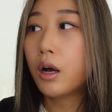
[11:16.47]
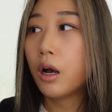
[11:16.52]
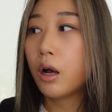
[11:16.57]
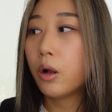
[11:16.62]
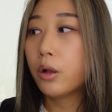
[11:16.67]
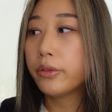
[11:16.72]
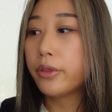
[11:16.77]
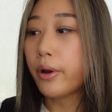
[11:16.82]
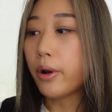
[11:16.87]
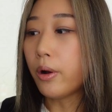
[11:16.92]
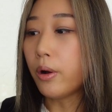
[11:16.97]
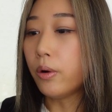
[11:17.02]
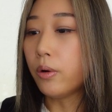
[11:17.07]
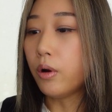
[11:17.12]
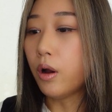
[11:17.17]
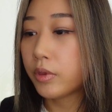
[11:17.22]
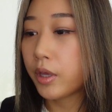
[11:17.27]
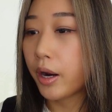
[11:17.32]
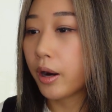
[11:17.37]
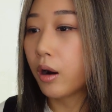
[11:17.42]

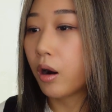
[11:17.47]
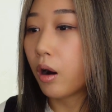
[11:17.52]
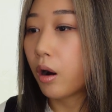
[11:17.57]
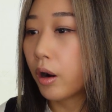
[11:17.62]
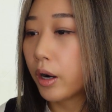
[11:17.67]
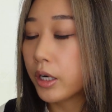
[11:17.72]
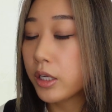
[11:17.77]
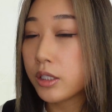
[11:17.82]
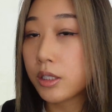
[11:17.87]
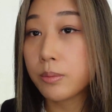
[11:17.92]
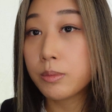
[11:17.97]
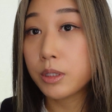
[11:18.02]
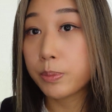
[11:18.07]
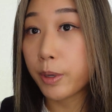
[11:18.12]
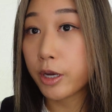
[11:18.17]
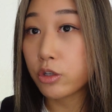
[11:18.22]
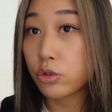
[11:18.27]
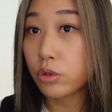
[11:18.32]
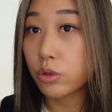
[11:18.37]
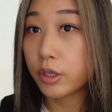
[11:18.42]
Although there are some
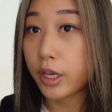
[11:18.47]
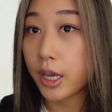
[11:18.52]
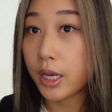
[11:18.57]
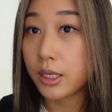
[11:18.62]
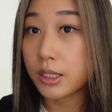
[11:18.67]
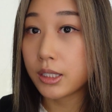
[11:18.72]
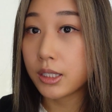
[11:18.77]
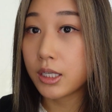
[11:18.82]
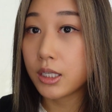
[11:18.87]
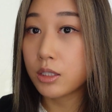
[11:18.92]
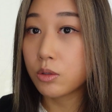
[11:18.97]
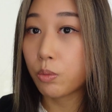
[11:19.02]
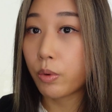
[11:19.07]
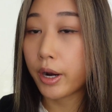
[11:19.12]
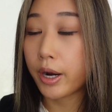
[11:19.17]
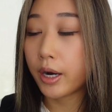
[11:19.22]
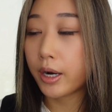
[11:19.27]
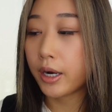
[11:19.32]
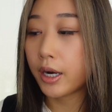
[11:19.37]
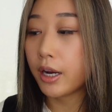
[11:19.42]
special cases
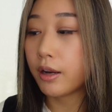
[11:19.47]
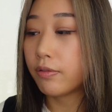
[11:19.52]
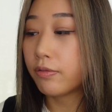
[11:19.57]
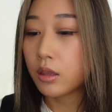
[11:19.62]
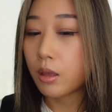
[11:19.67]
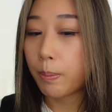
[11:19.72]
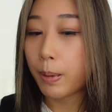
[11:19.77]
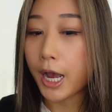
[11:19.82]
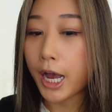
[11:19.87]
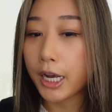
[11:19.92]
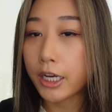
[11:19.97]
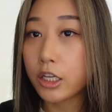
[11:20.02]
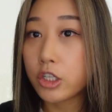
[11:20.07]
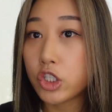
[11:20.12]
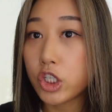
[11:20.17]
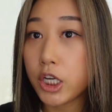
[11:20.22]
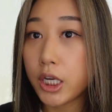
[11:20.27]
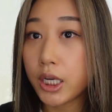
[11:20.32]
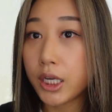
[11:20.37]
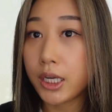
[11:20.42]
where if the
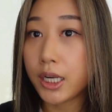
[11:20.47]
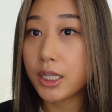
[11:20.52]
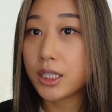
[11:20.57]
packaging,